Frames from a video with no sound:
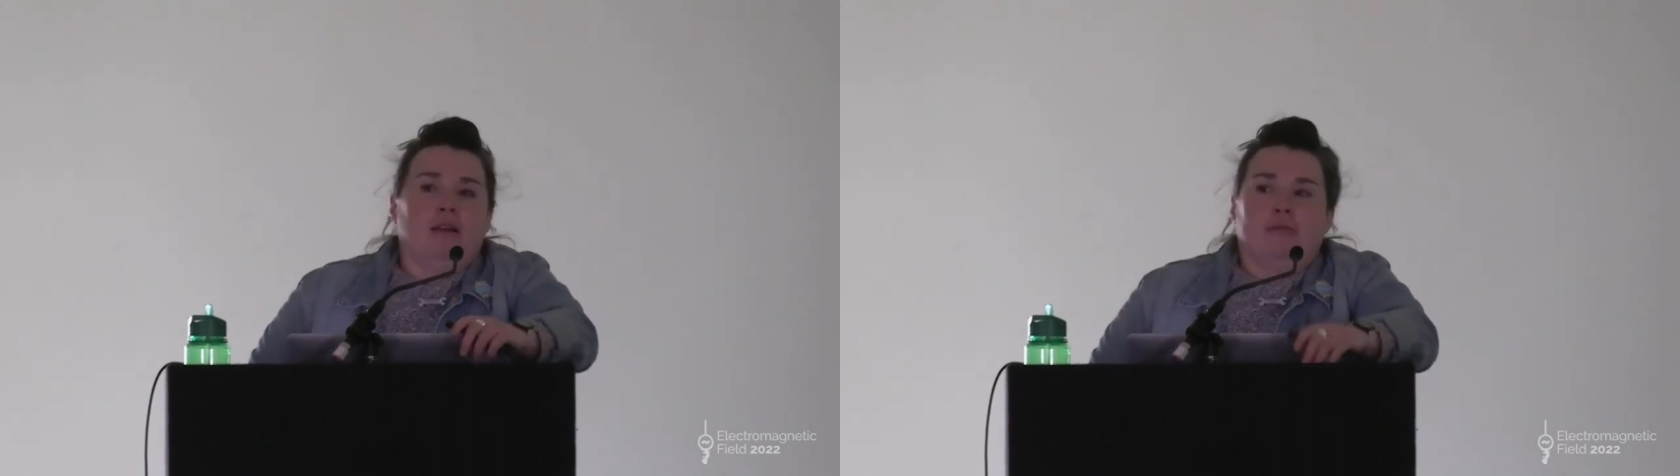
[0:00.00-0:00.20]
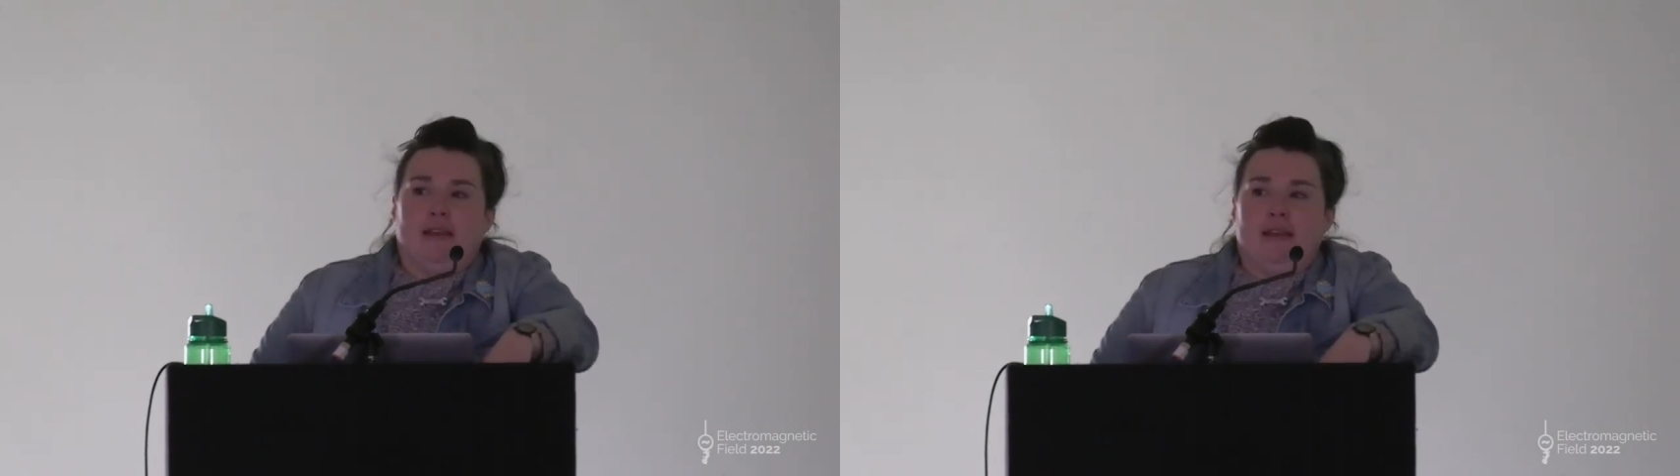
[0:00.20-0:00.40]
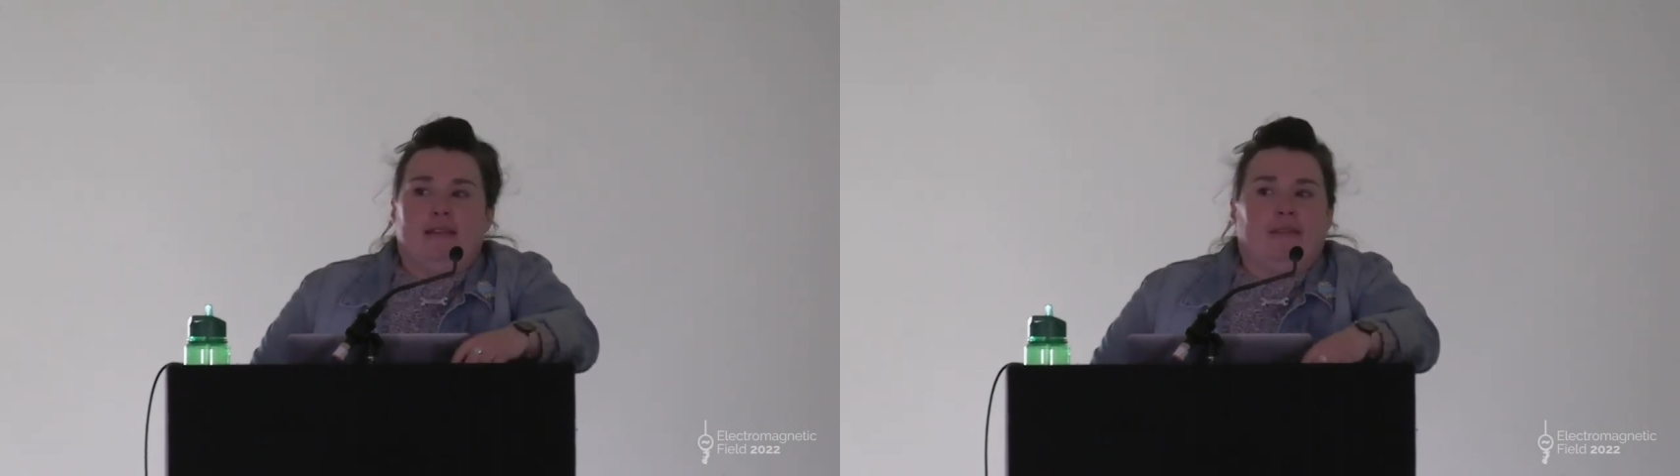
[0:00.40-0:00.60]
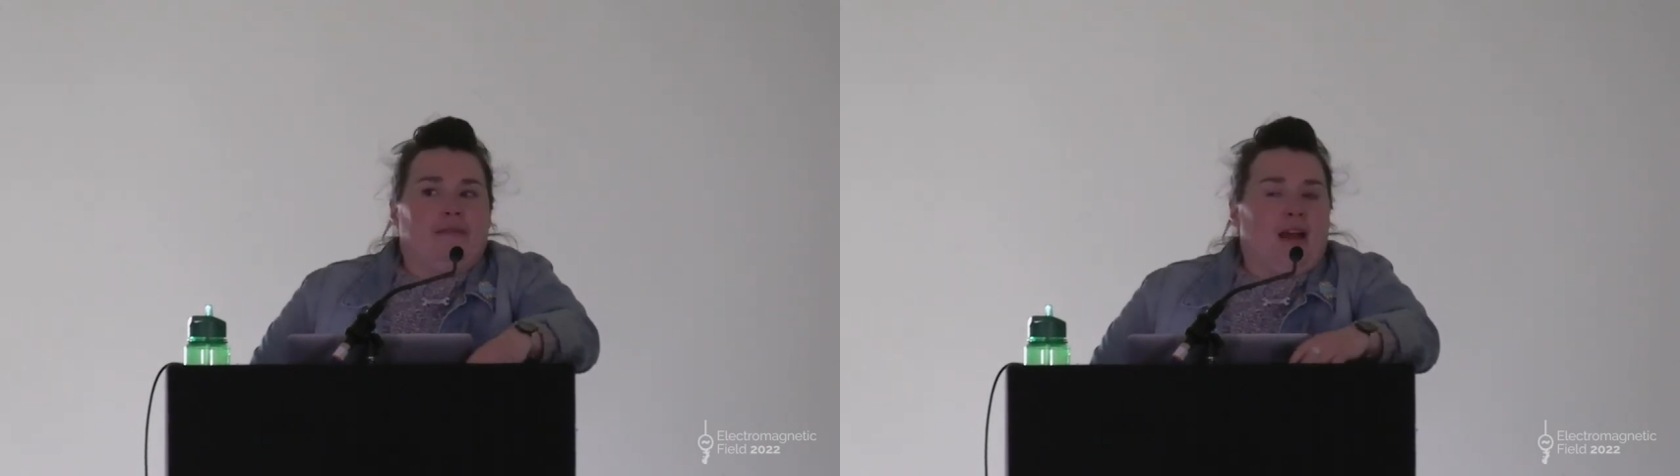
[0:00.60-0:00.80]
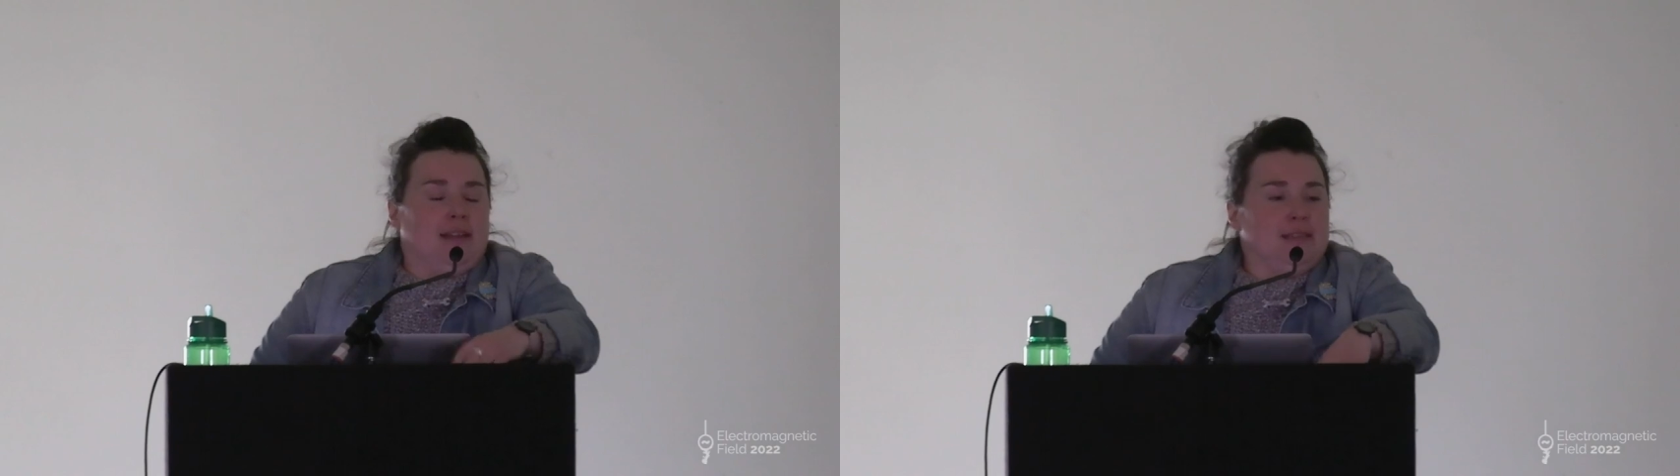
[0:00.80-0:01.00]

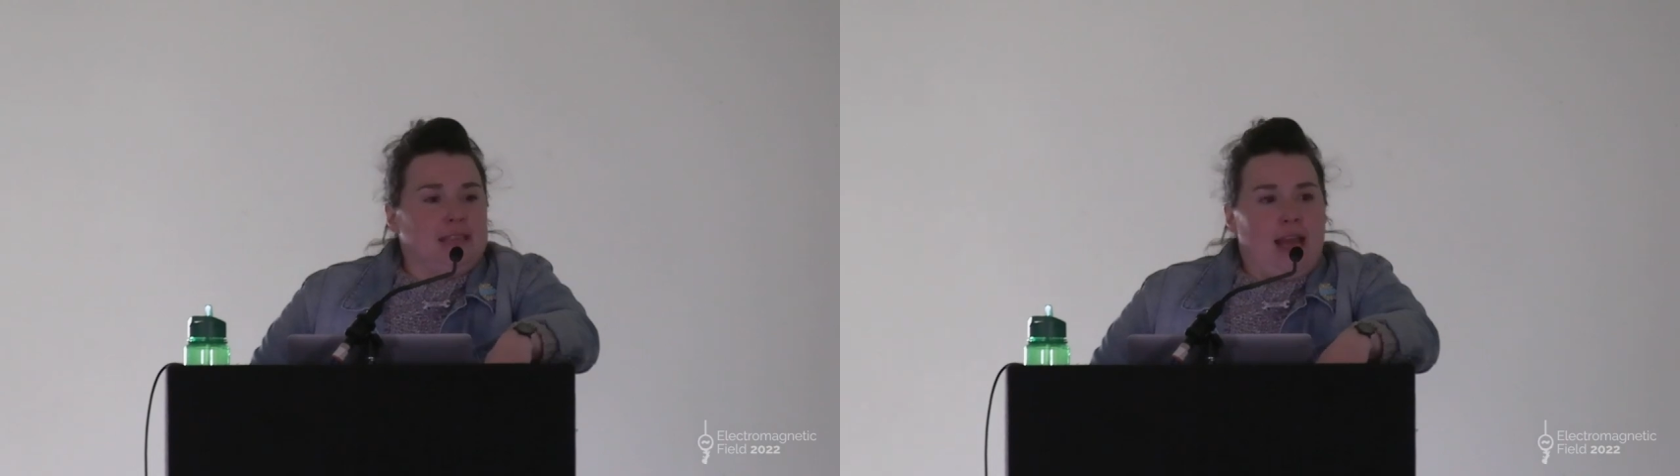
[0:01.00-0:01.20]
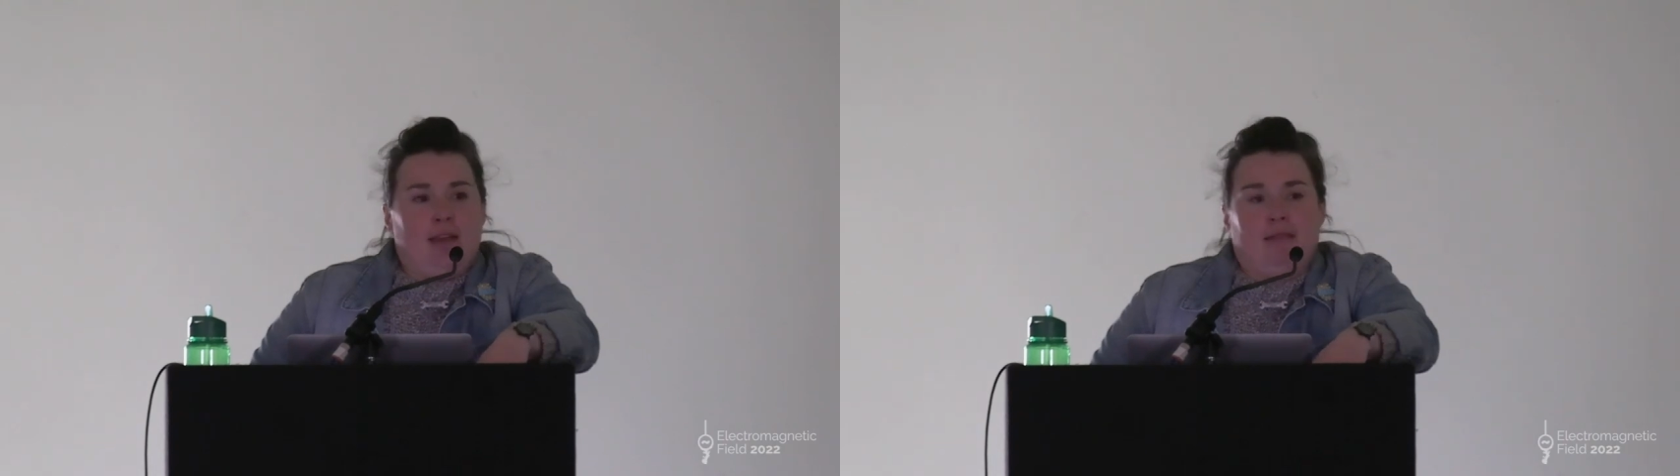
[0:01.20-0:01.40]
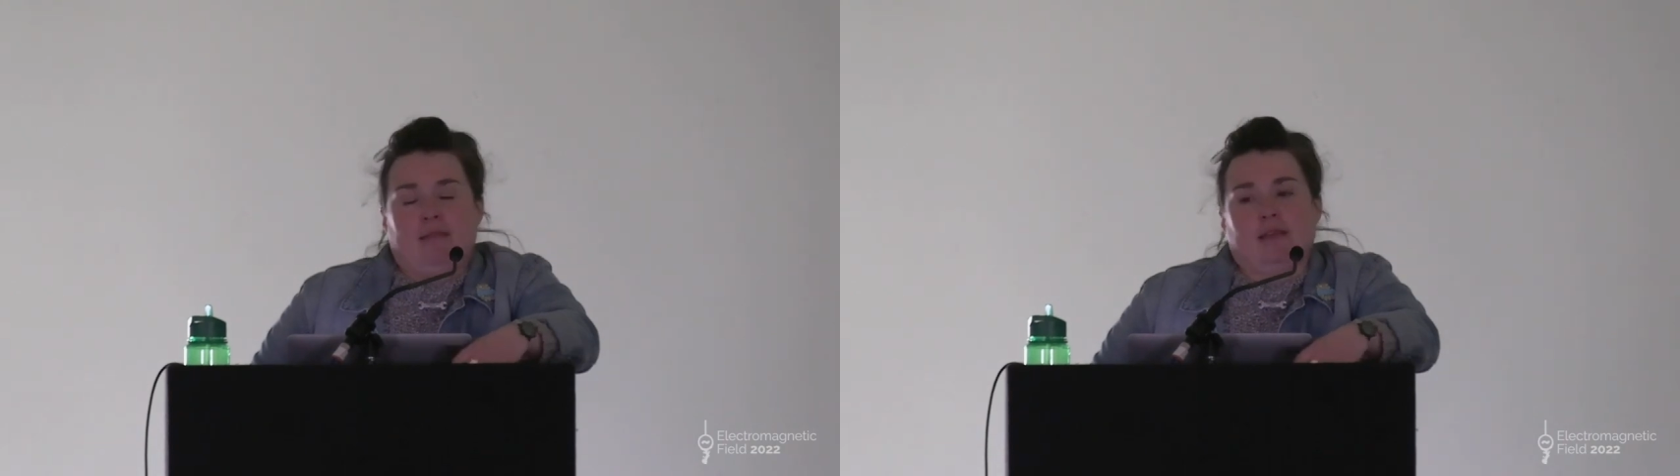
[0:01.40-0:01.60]
grief and death